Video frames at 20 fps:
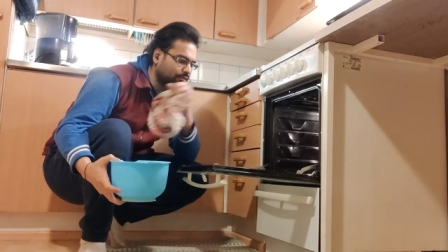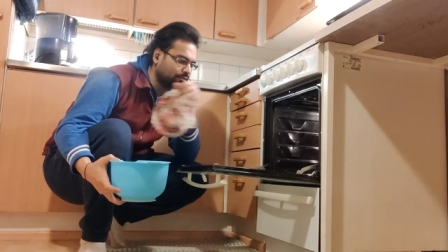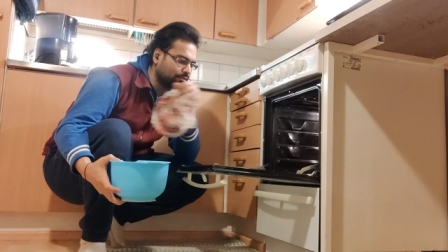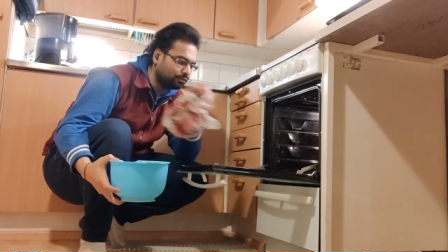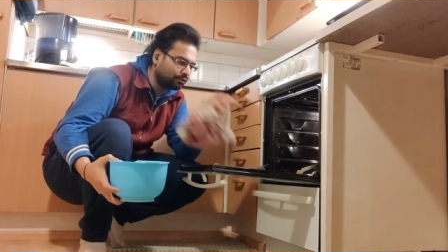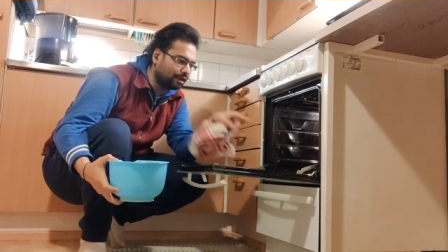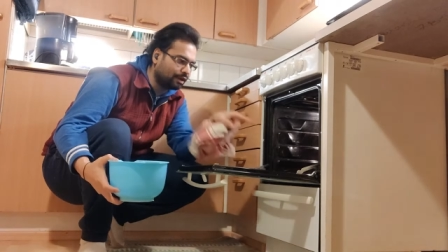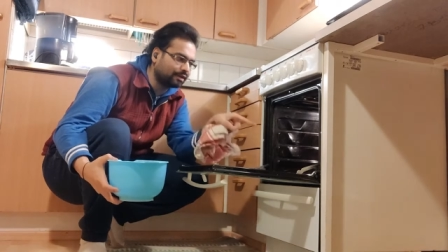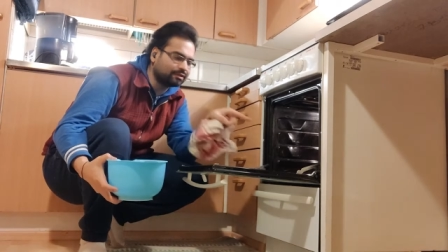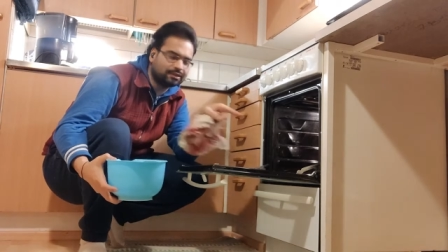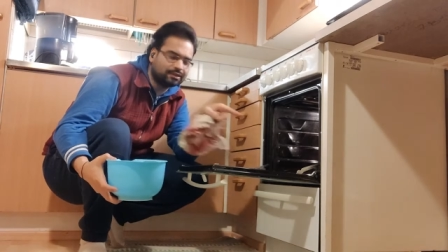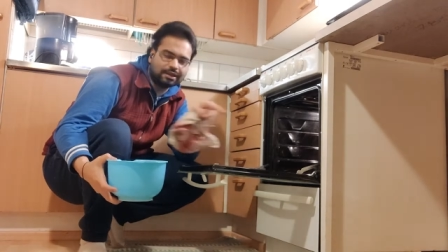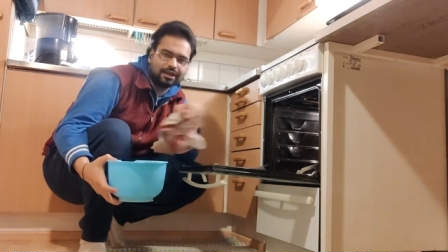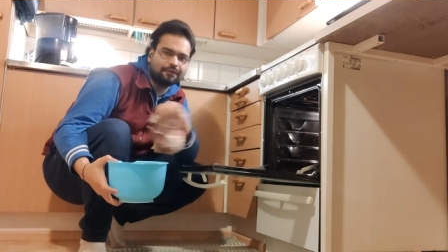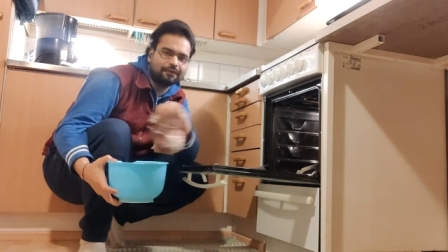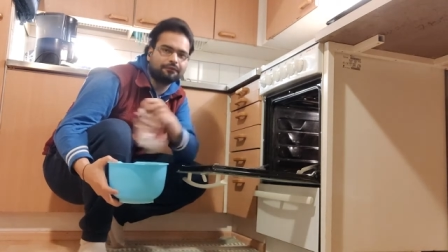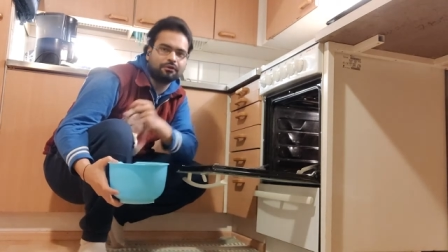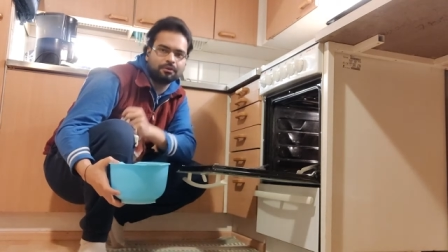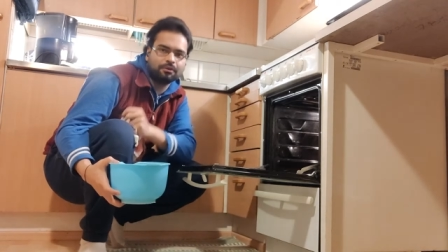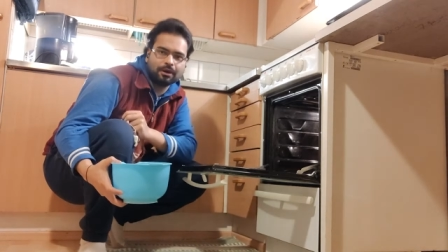rest there
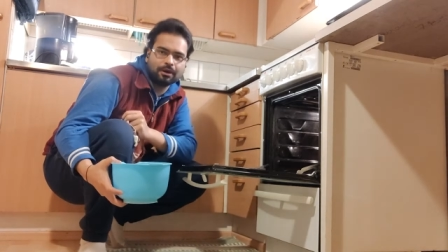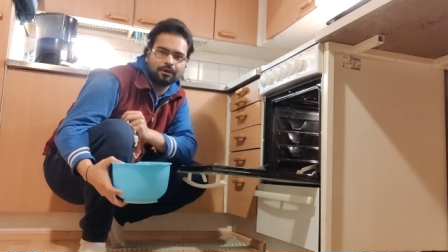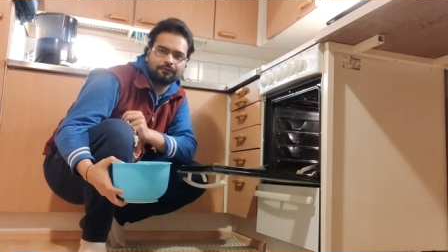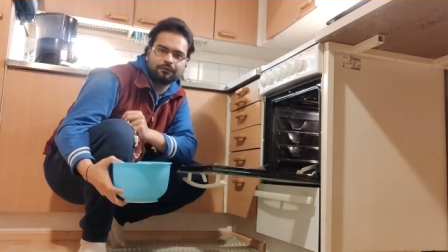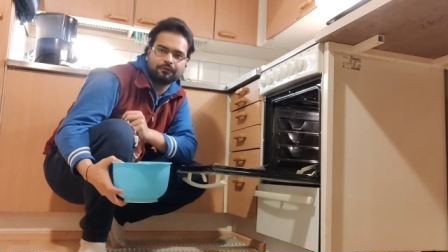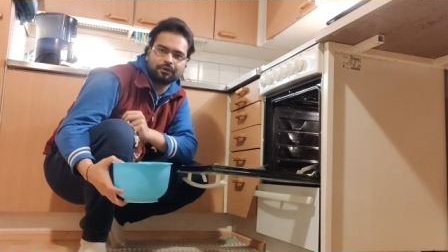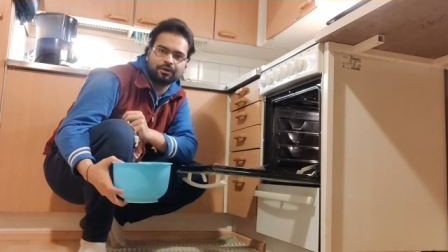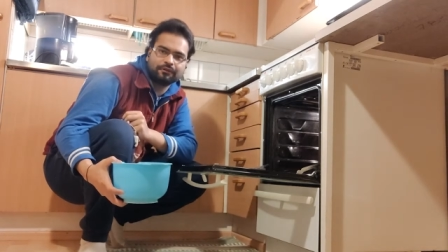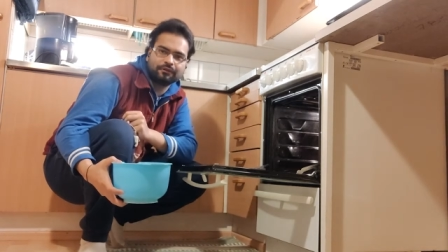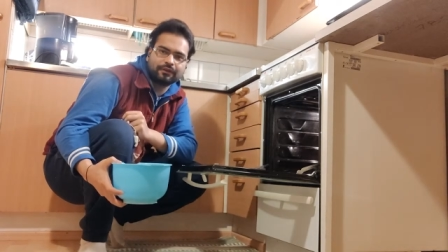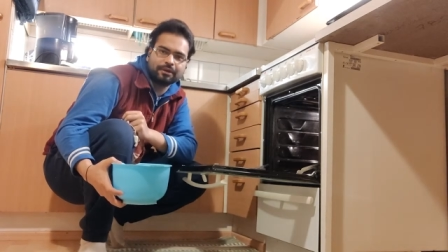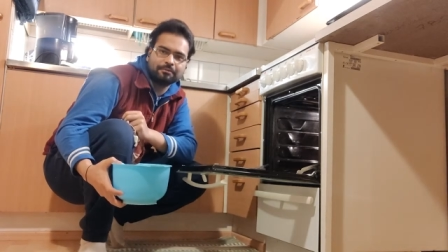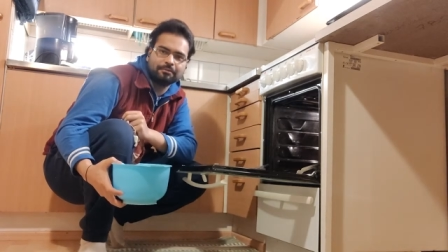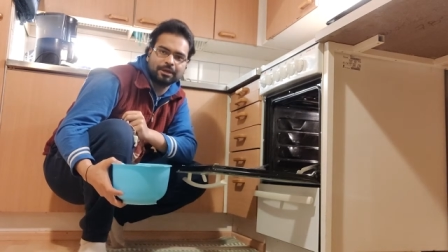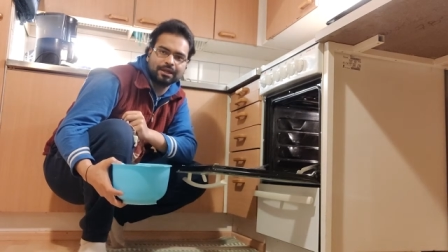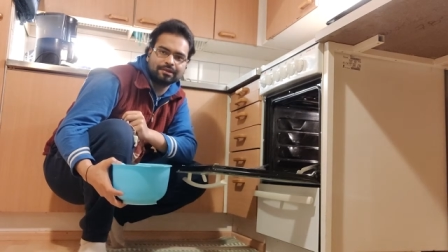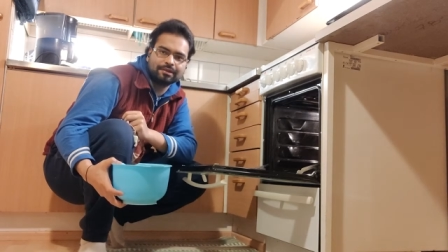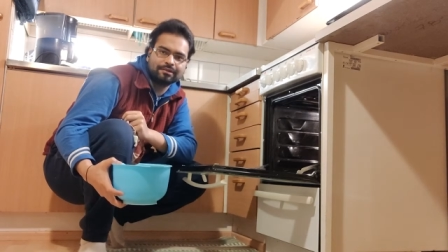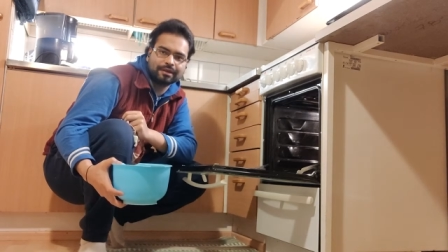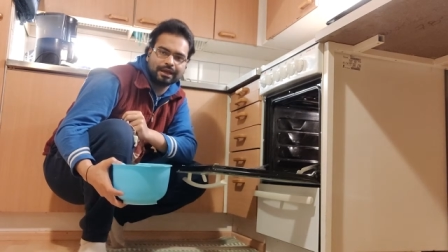for about 45
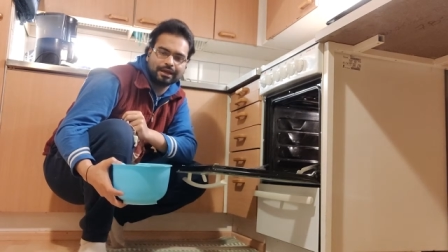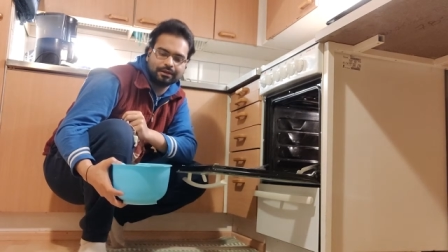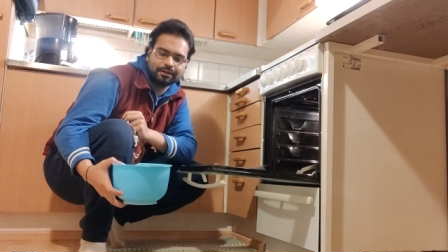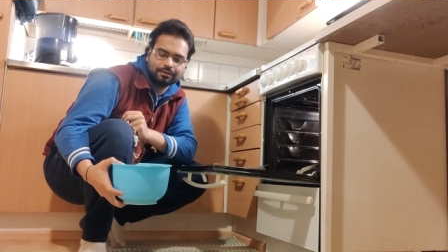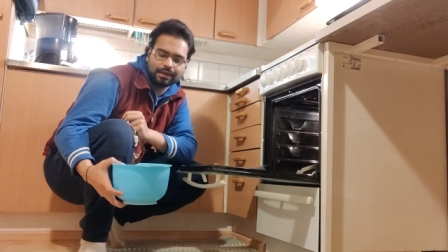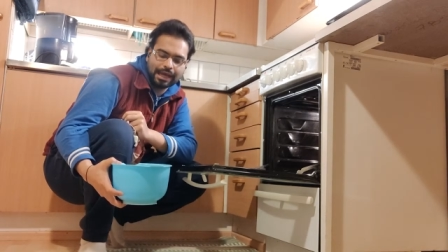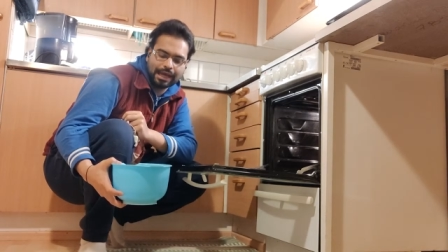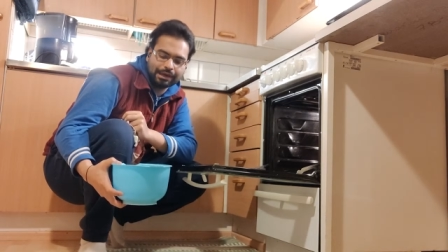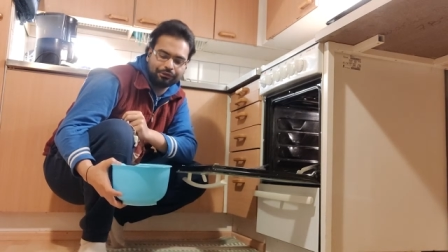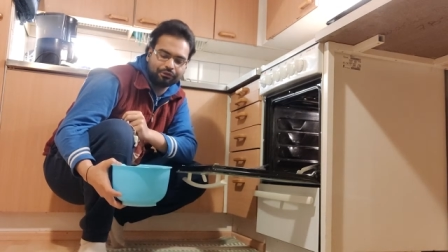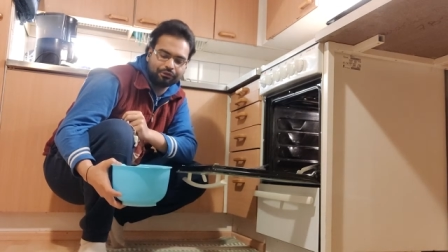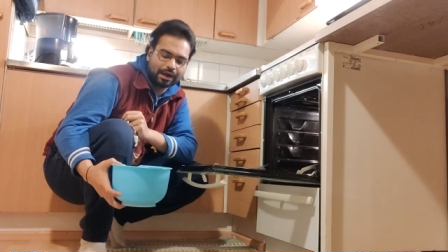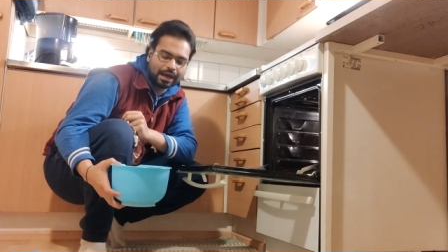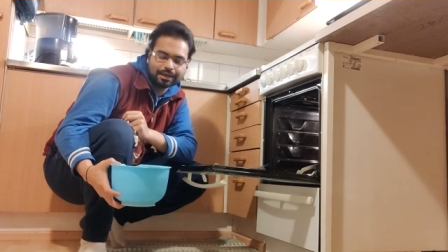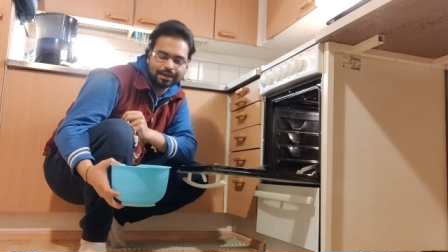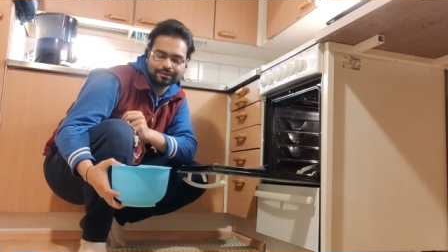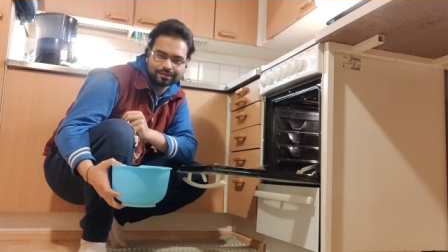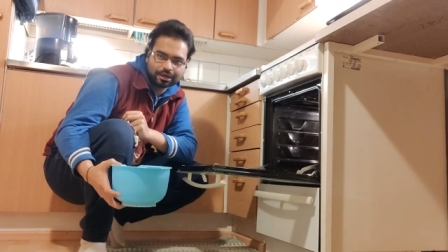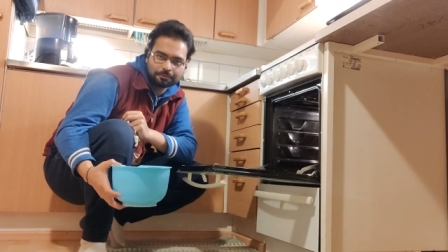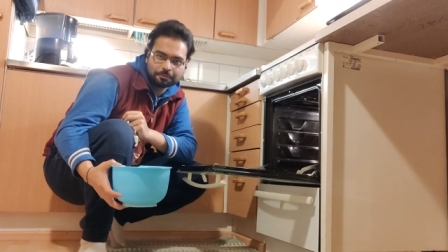minutes and
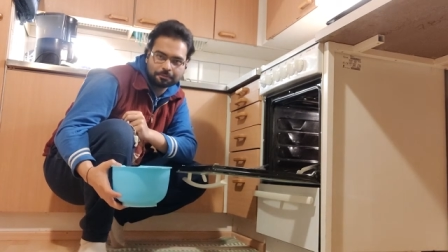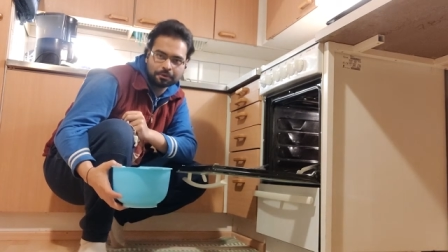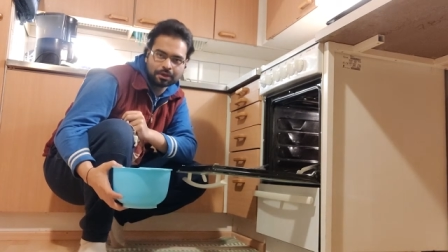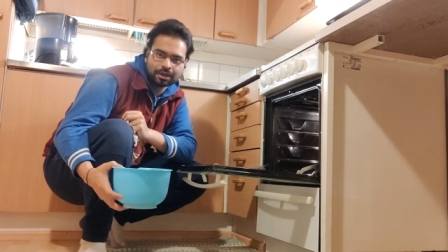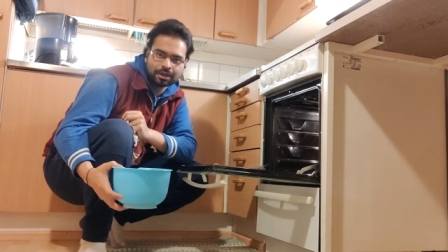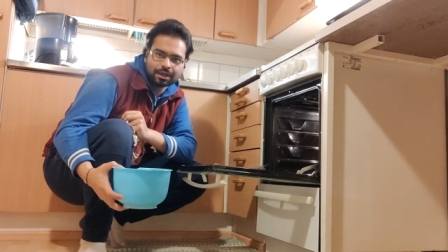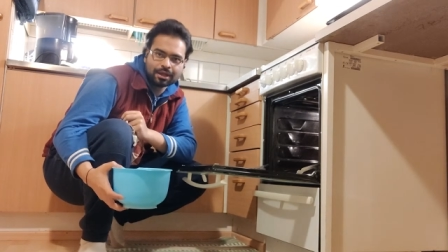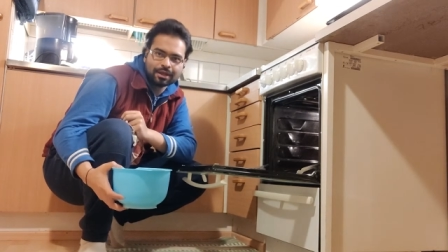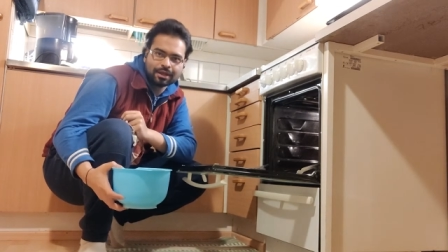rise up.